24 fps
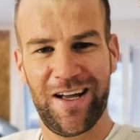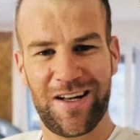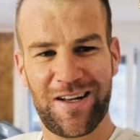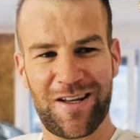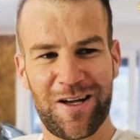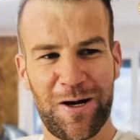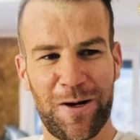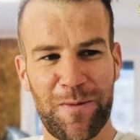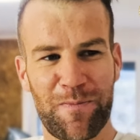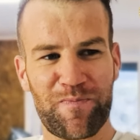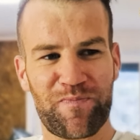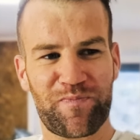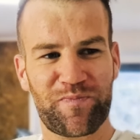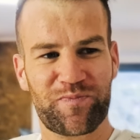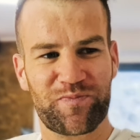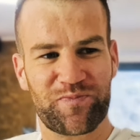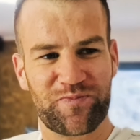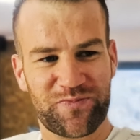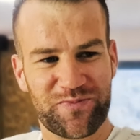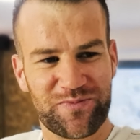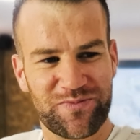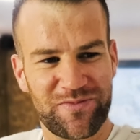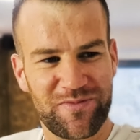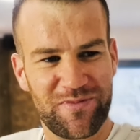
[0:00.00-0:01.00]
um,
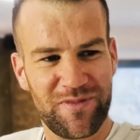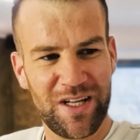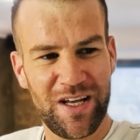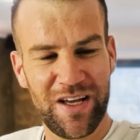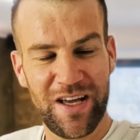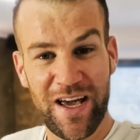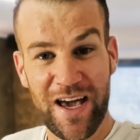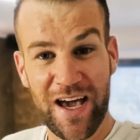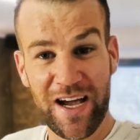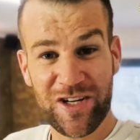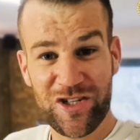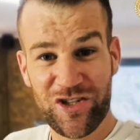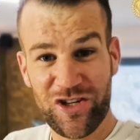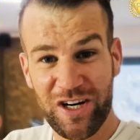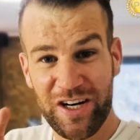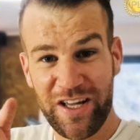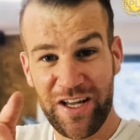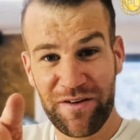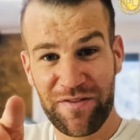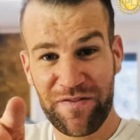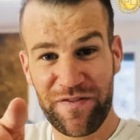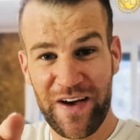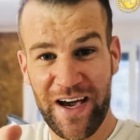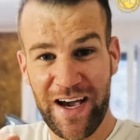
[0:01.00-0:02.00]
actually,
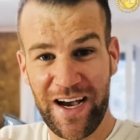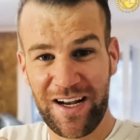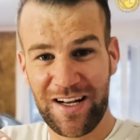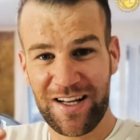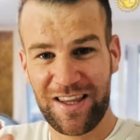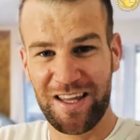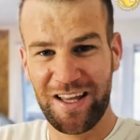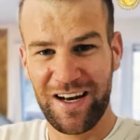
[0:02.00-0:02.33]
in fact,